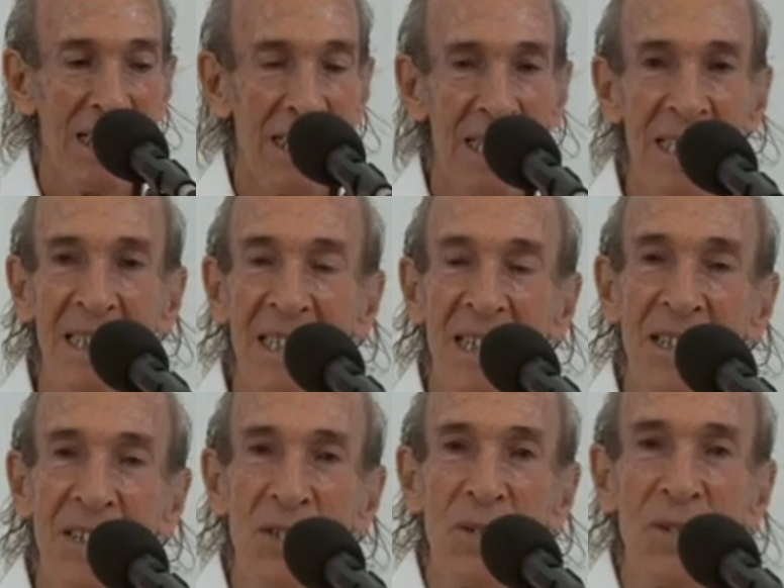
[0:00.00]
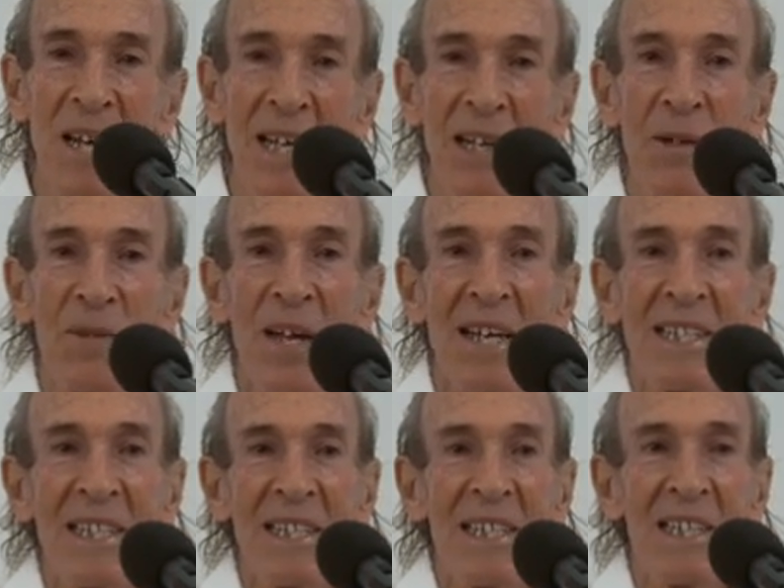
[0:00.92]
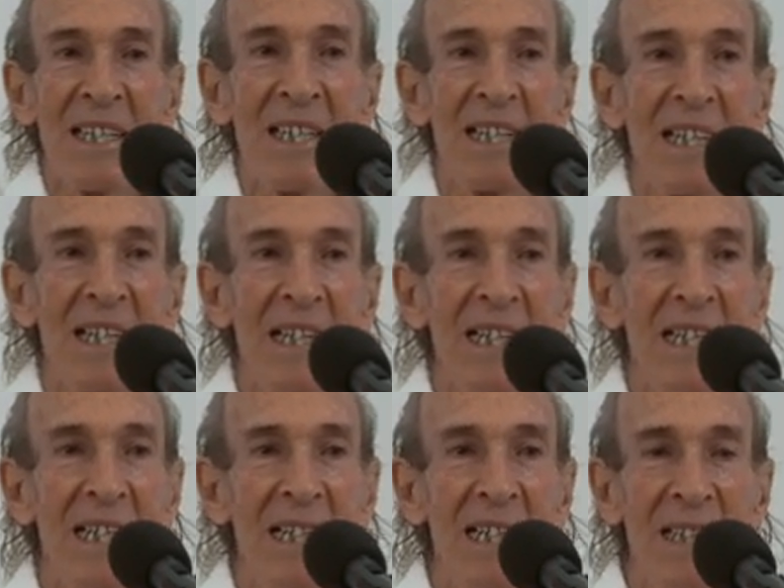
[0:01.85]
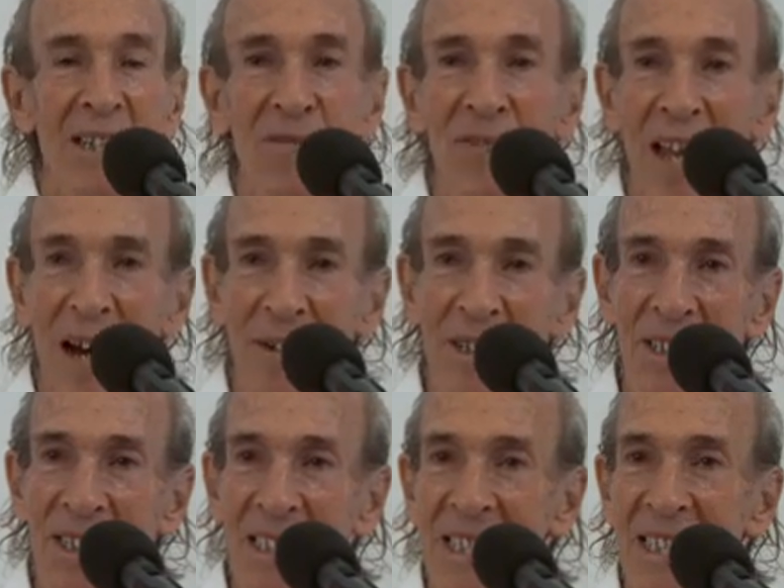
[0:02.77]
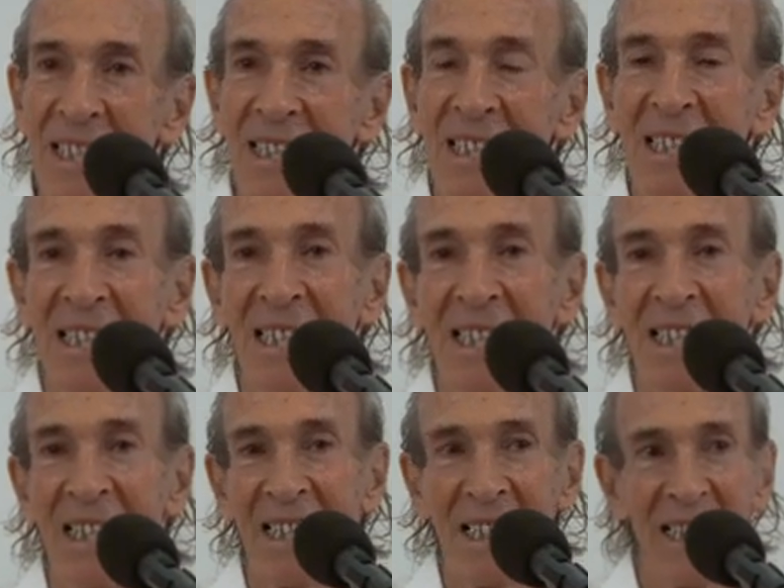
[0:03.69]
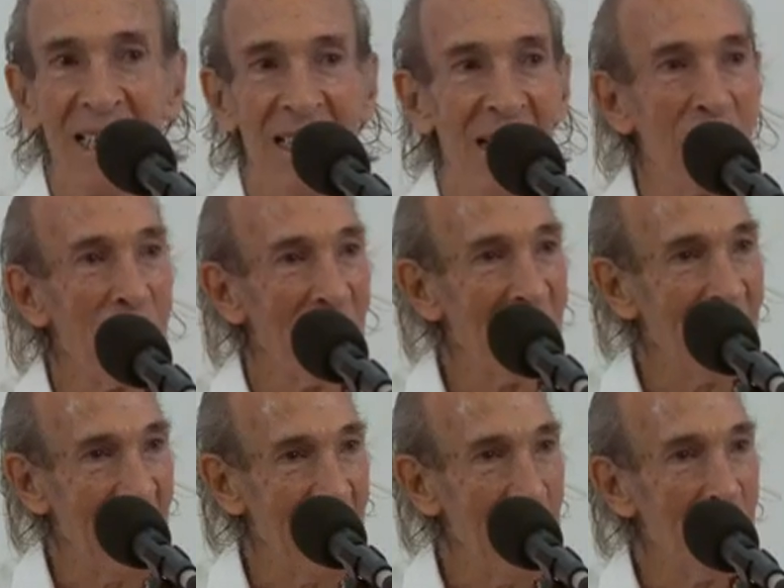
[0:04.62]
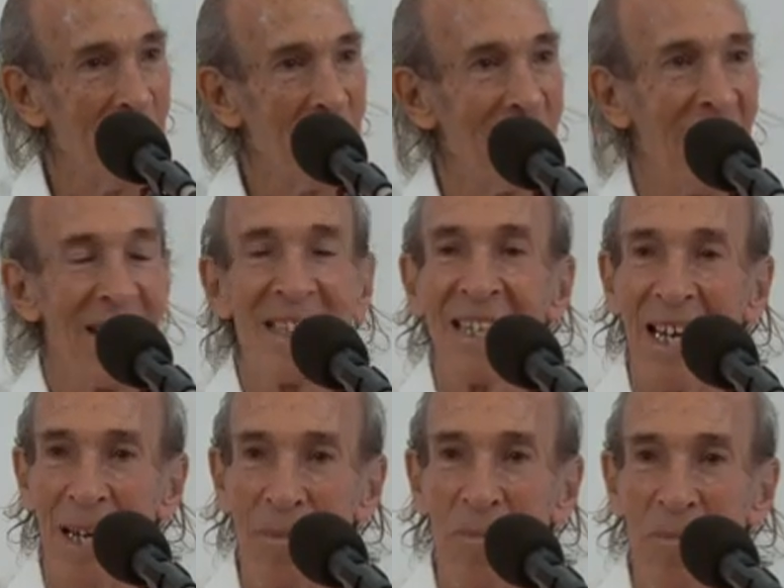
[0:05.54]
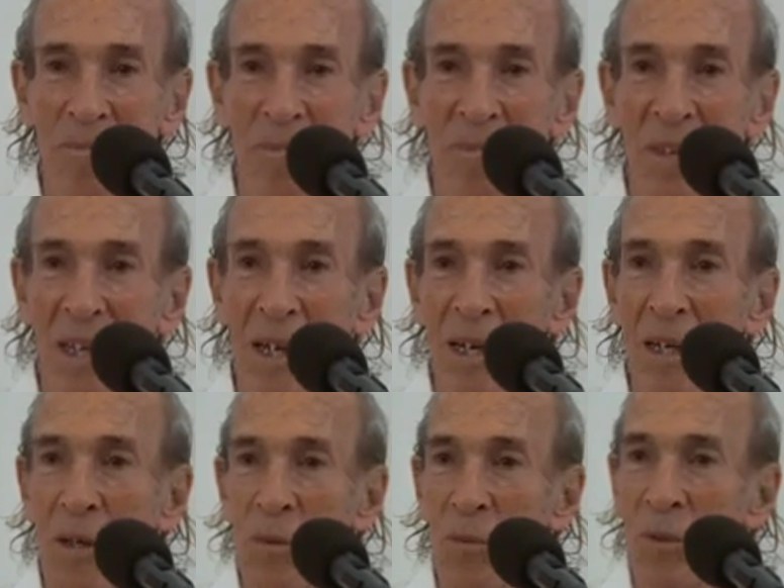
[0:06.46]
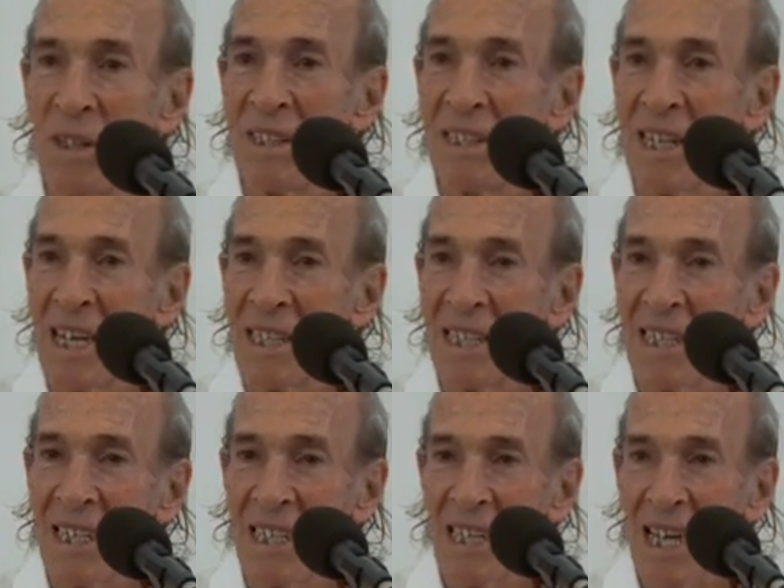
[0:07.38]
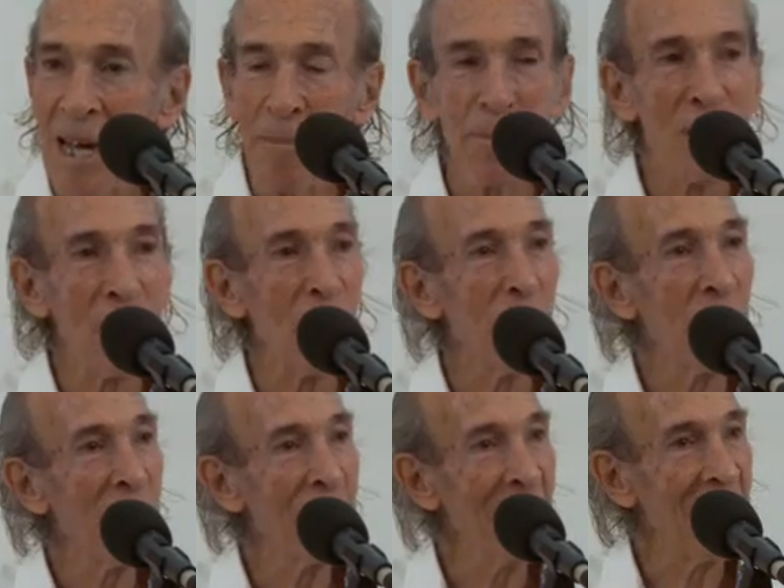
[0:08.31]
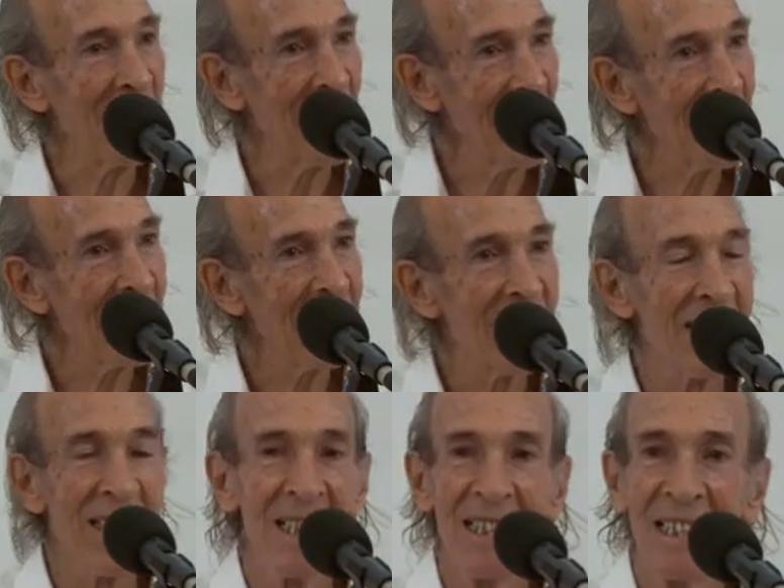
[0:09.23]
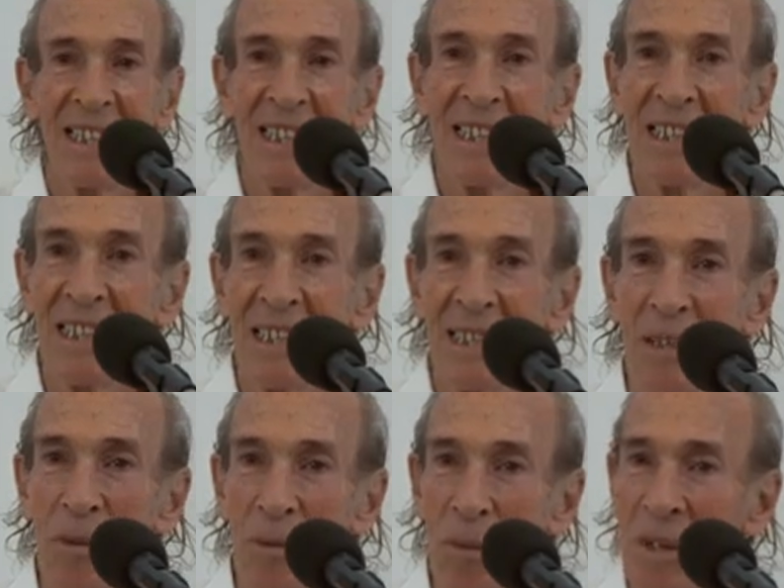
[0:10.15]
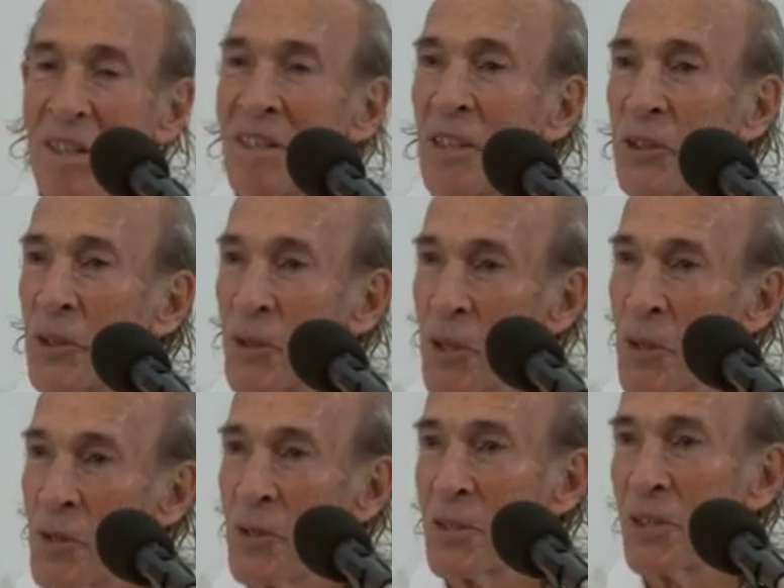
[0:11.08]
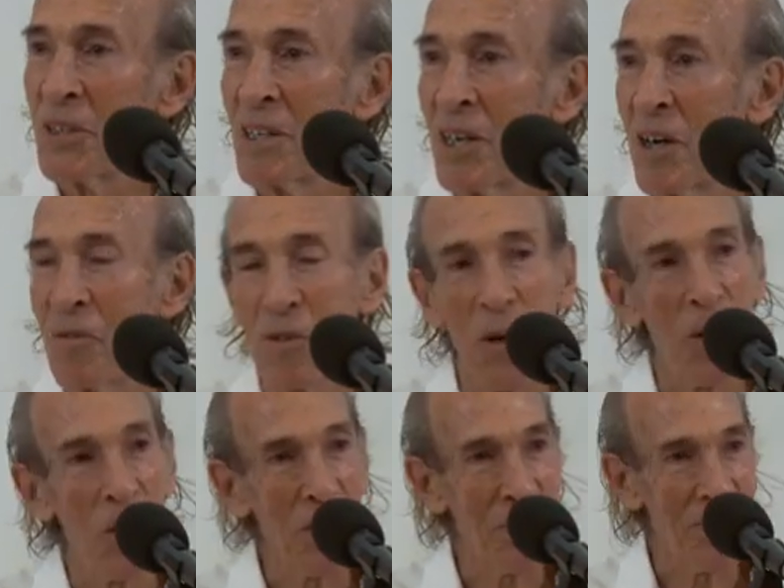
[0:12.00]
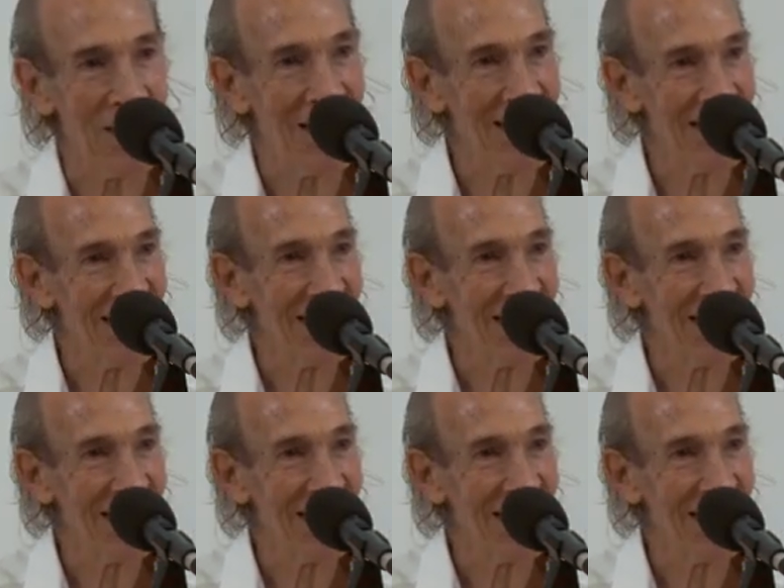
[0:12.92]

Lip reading: This is just to tell you that the flowers that Mother named at that time were absolutely linked with the growth of Aurobindo.